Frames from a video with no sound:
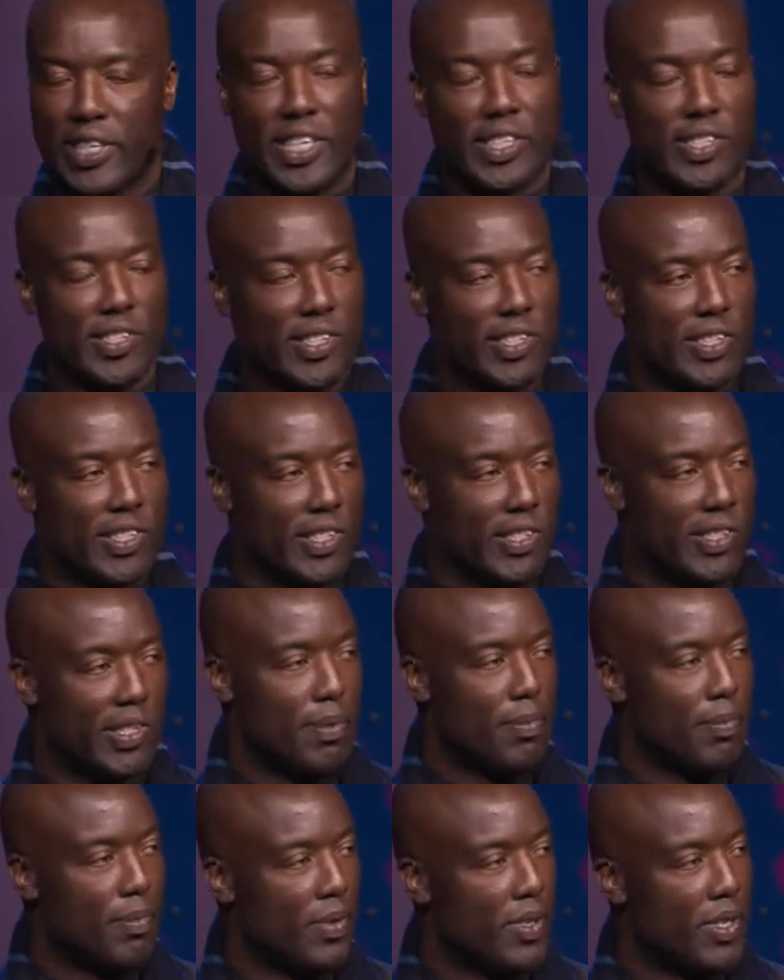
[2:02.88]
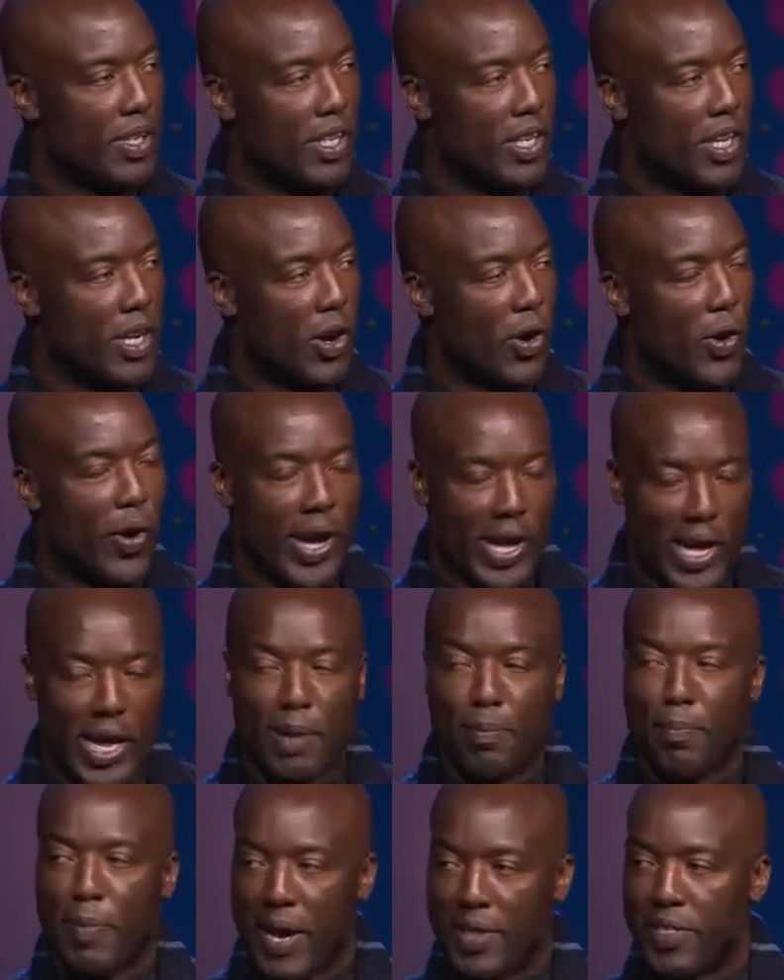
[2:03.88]
justice system or
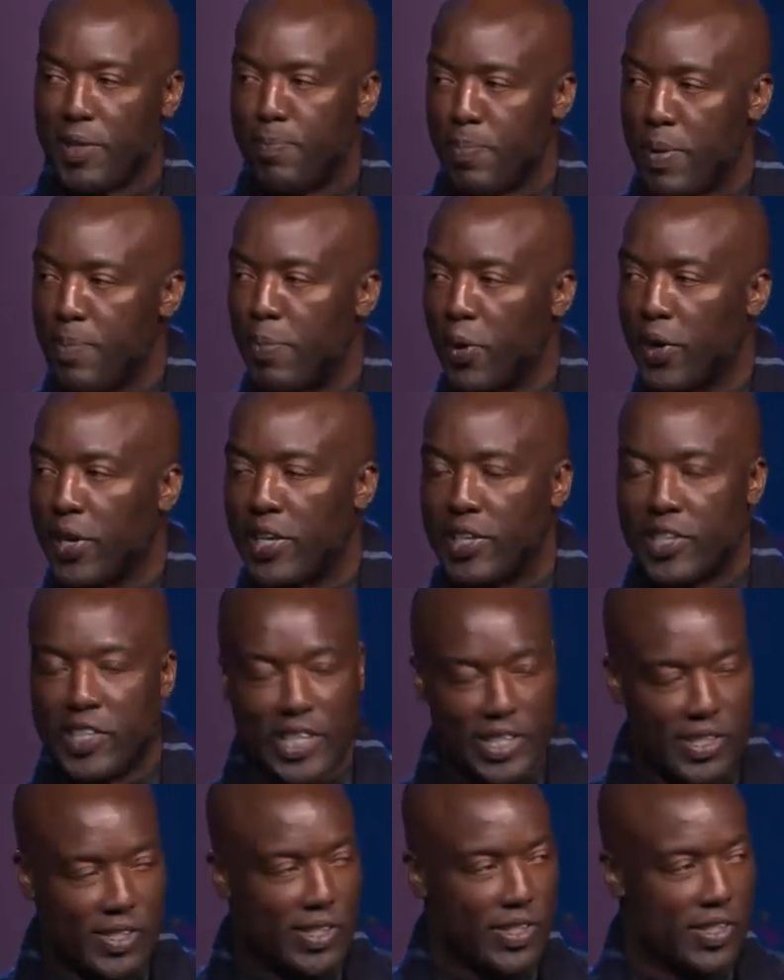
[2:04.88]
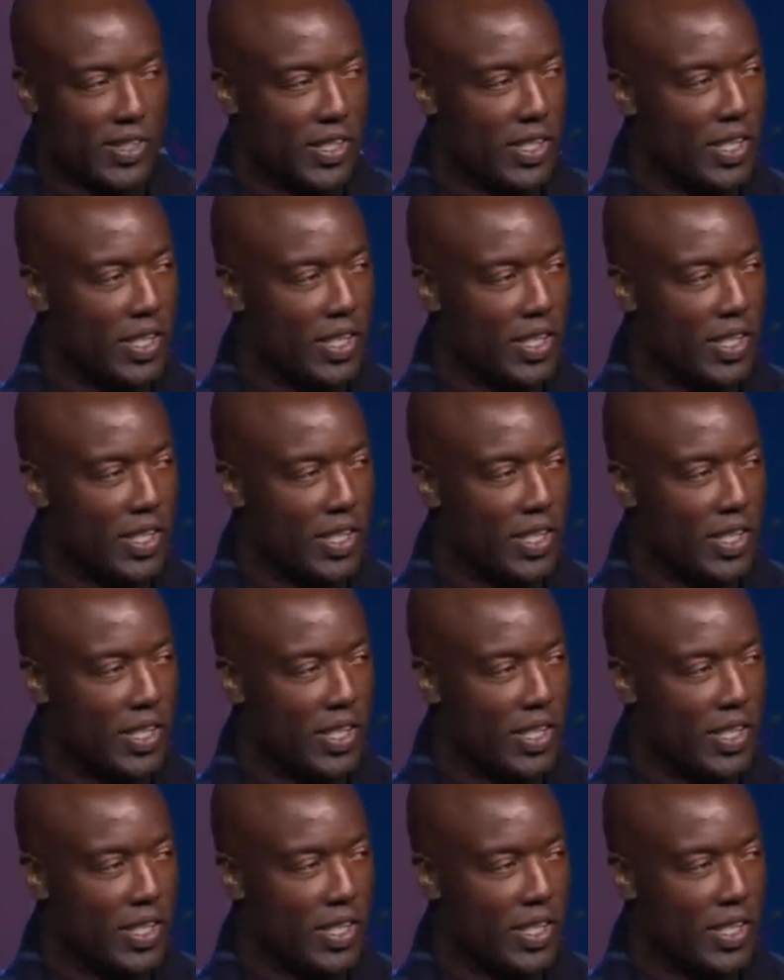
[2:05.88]
help other people get justice